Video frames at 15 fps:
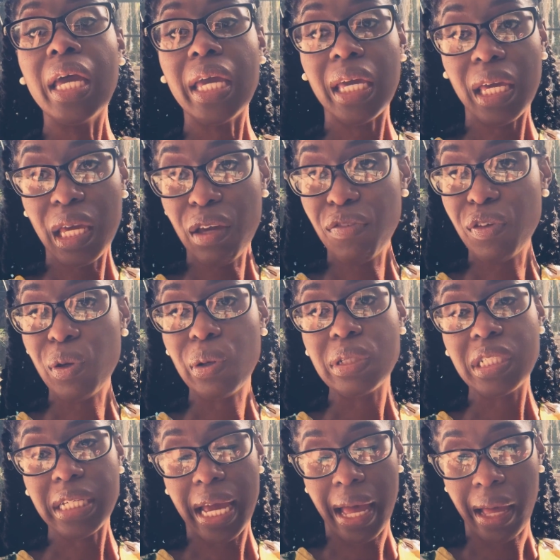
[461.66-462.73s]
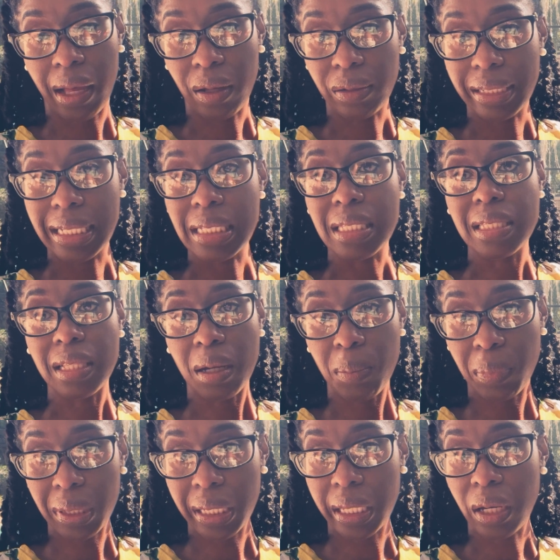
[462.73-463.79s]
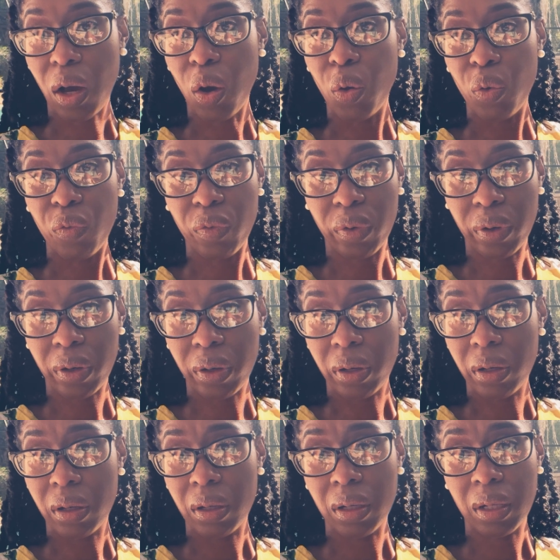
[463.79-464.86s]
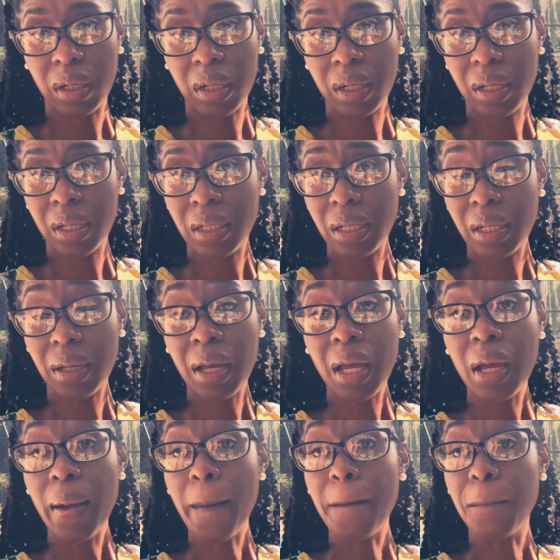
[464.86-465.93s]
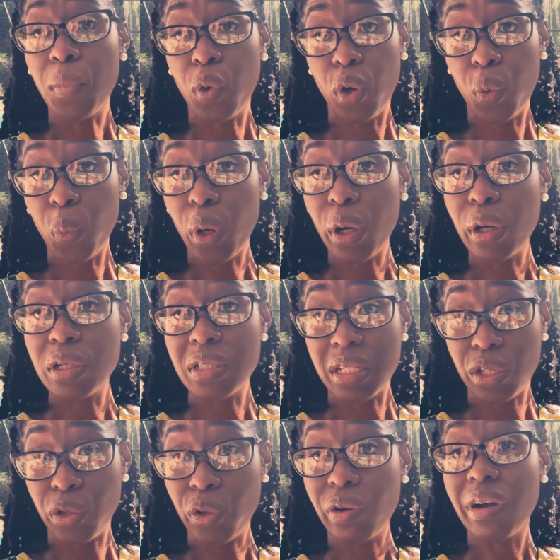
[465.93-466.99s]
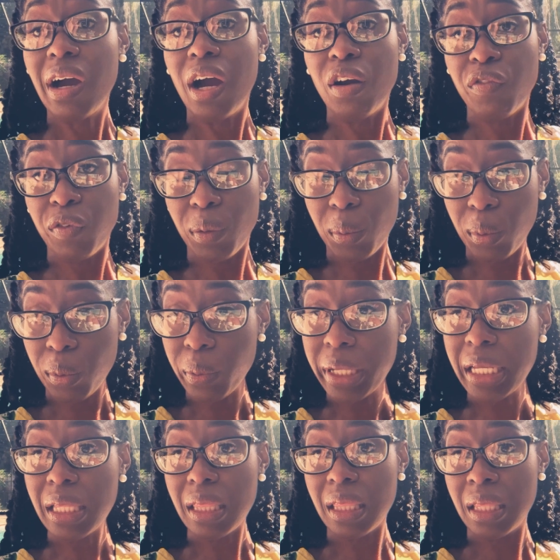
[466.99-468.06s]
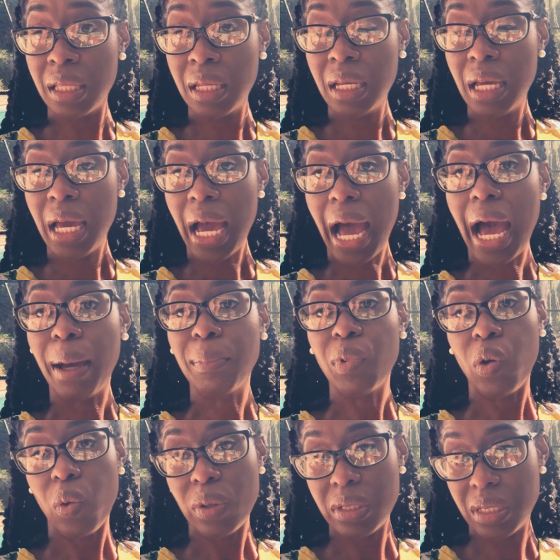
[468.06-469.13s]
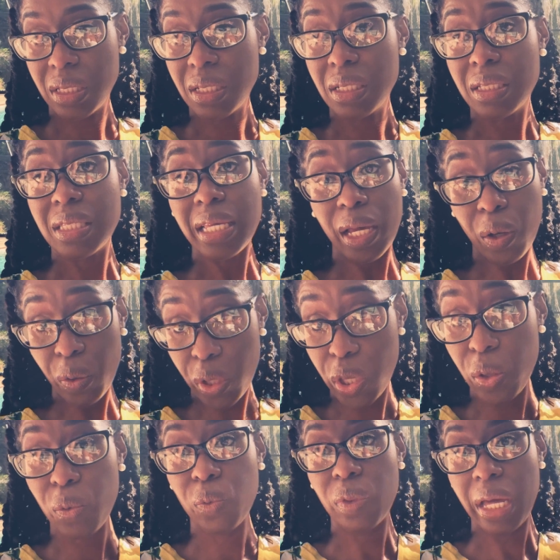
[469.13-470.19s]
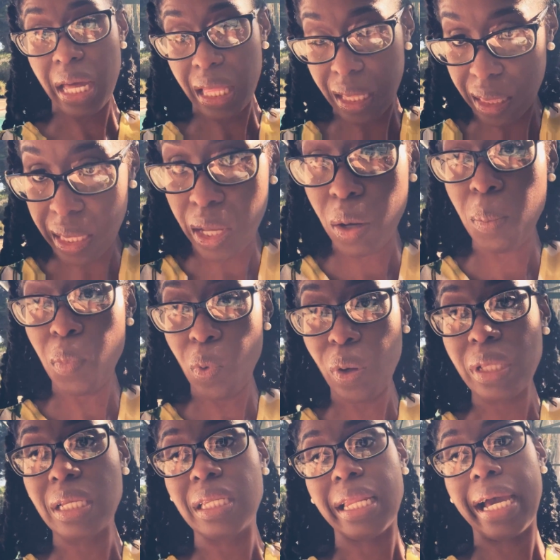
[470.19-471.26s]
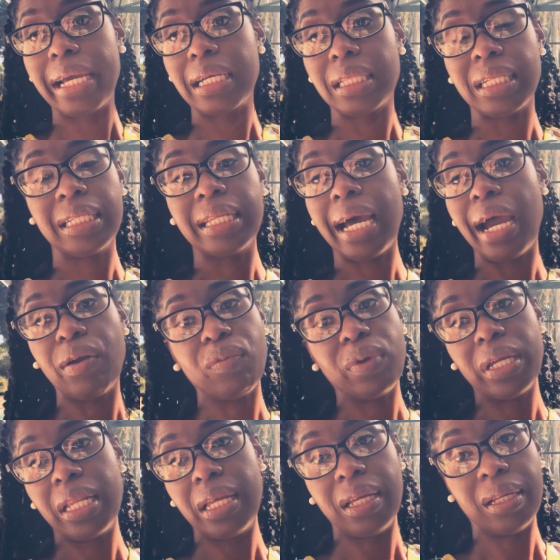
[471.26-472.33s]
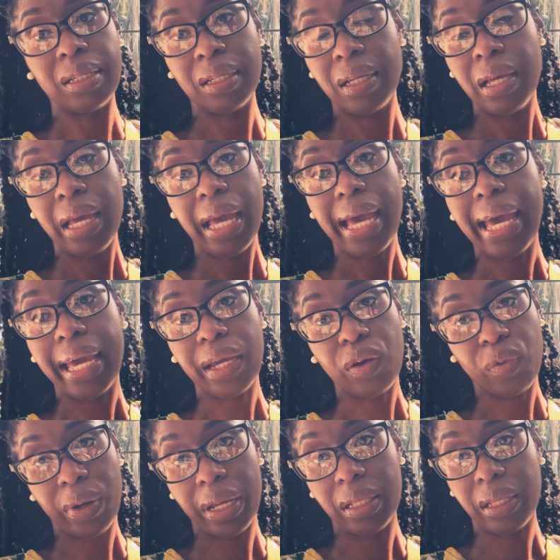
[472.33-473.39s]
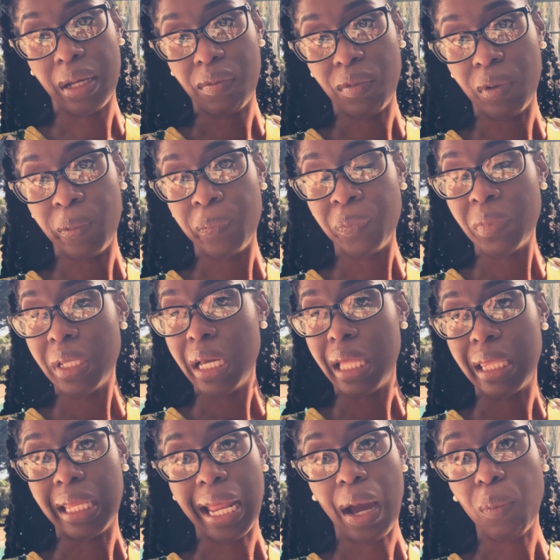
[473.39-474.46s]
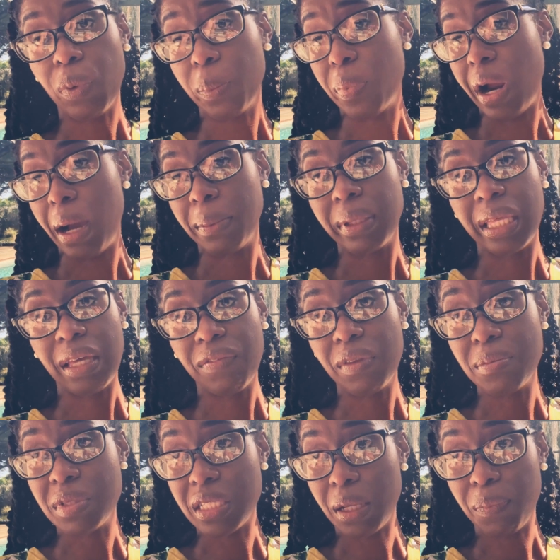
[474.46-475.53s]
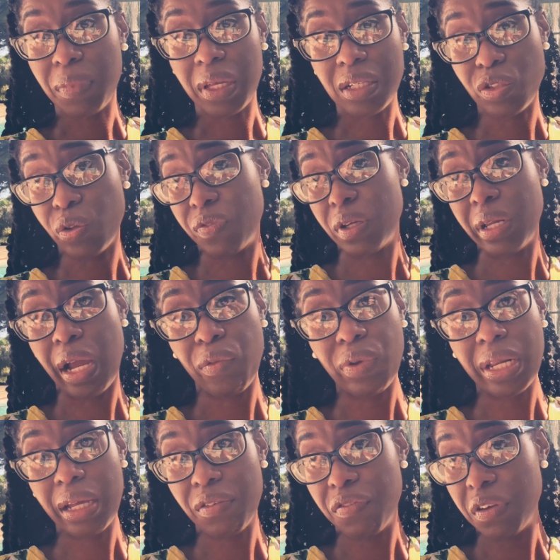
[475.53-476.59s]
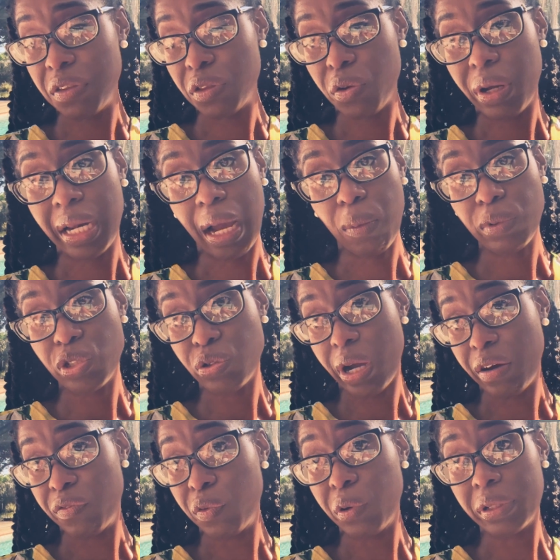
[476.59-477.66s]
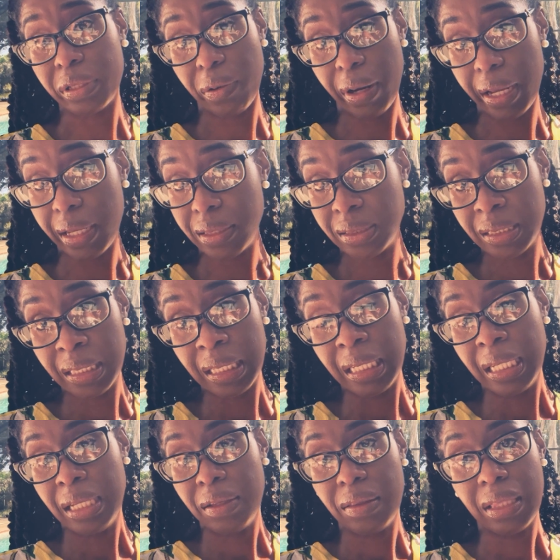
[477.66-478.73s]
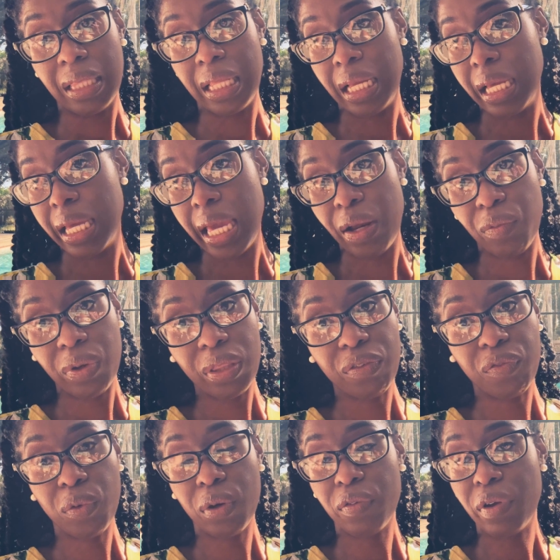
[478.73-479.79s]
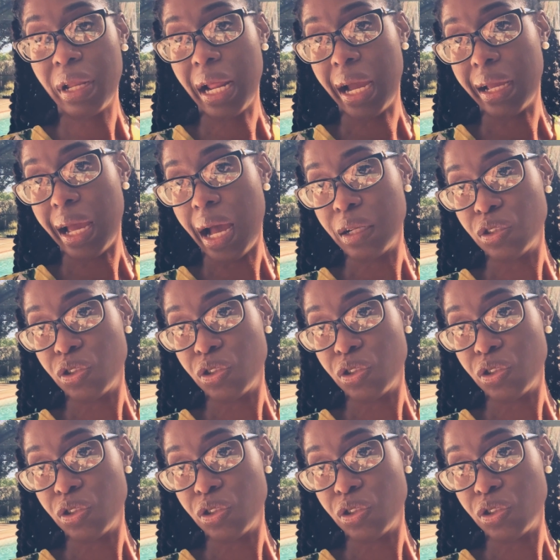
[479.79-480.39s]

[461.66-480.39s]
If your child is stumbling over more words than you're comfortable with, I'm going to tell you that they are more than likely not reading at grade level. And then I would probably give them something. So if they're not reading at 5th grade, I would try 4th grade. They can't read the 4th grade, I